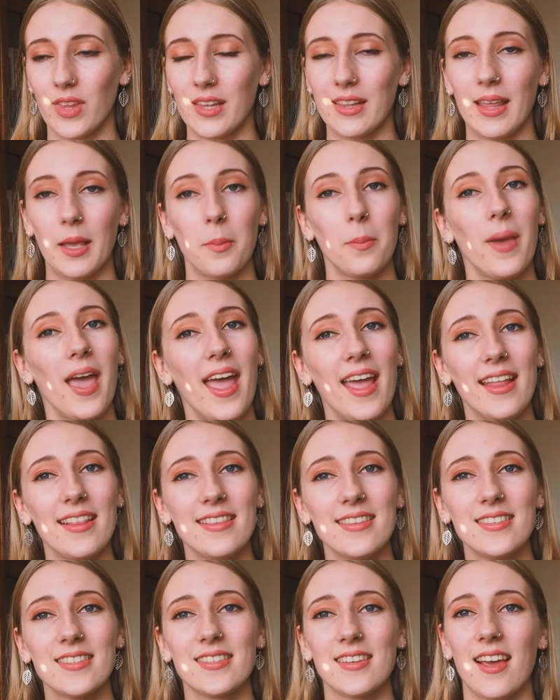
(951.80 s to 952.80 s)
like
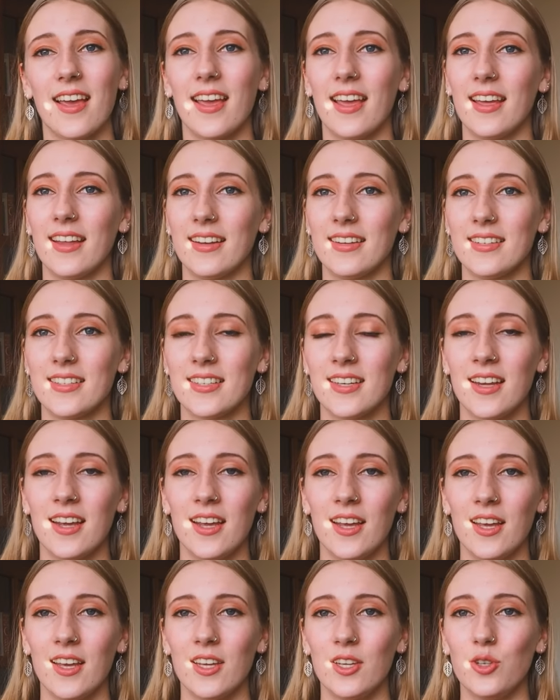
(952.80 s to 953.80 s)
pens and
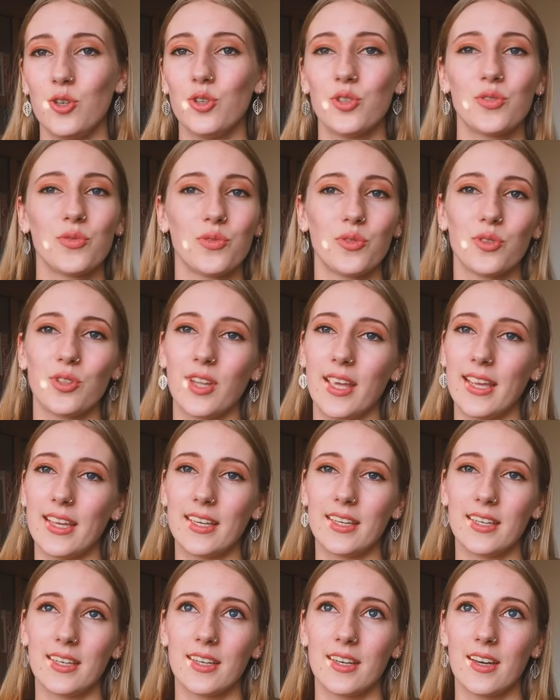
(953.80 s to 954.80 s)
useful
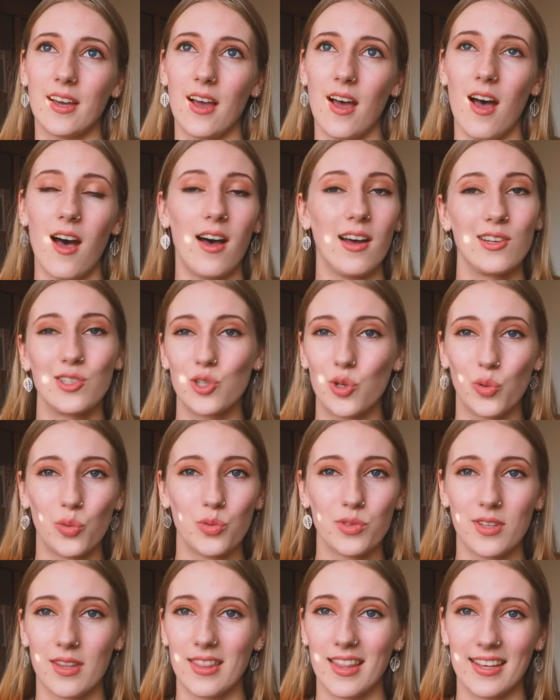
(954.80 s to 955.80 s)
like art
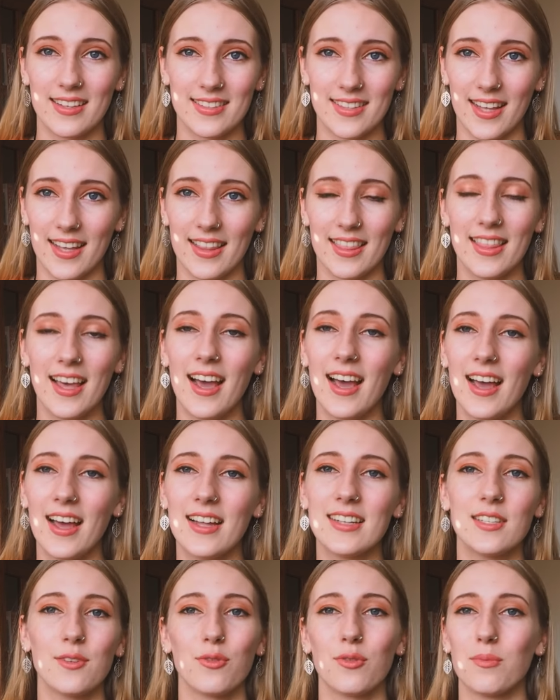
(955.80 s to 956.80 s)
tools and things like
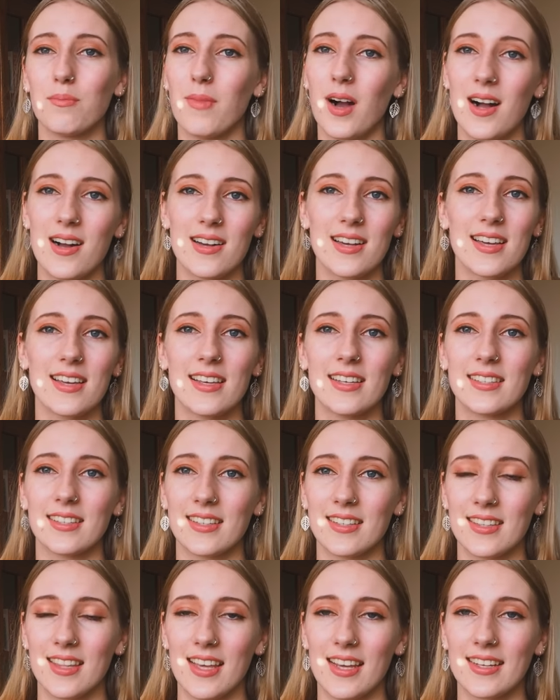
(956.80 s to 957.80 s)
that, different markers
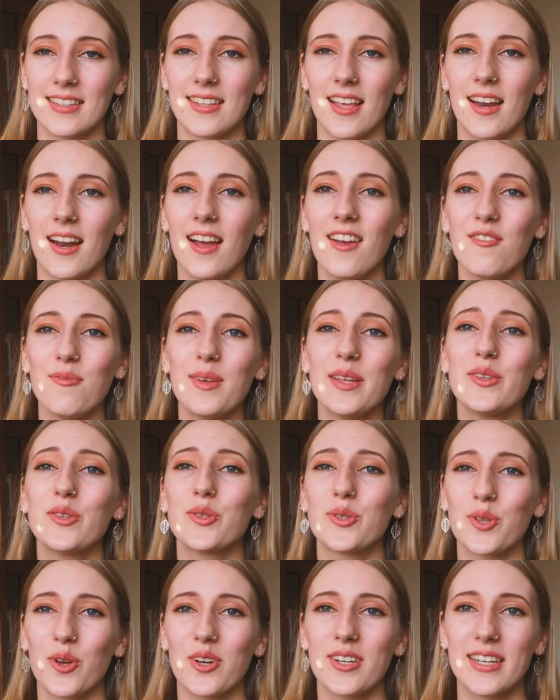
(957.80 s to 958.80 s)
and things, and I've been
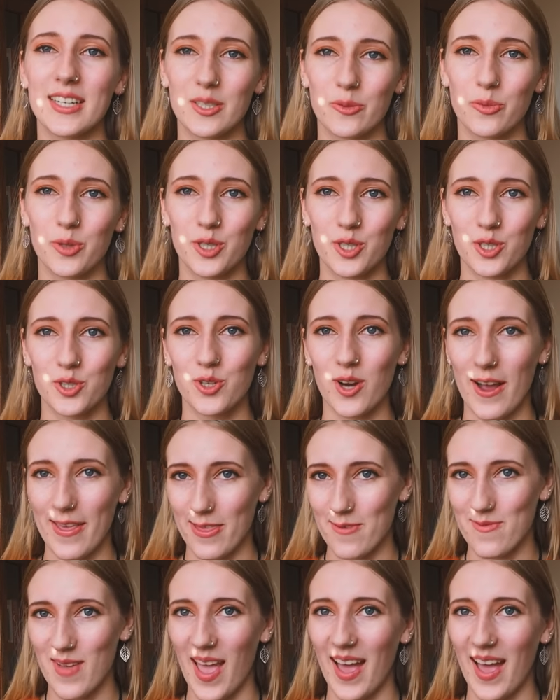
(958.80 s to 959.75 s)
so desperate to try them